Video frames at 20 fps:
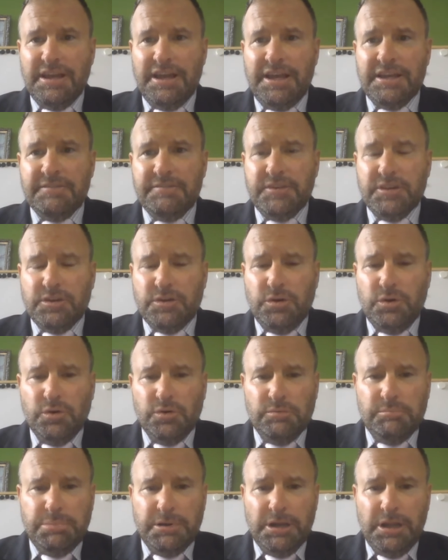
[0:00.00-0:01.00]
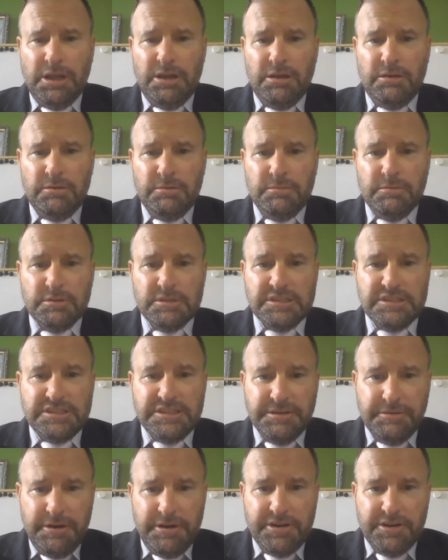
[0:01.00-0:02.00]
and if you cool below
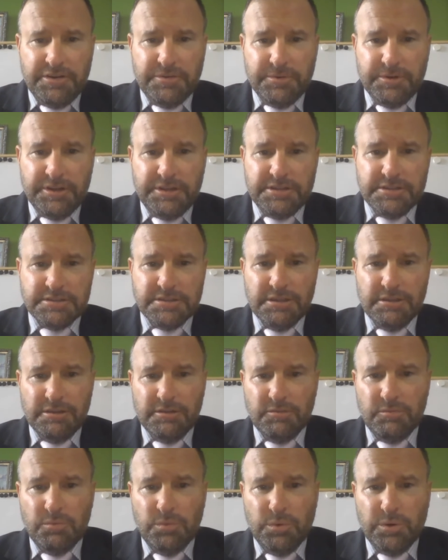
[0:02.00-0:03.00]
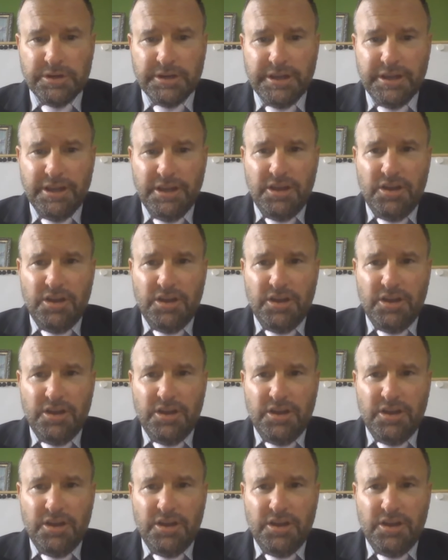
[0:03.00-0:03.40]
0 degrees the water,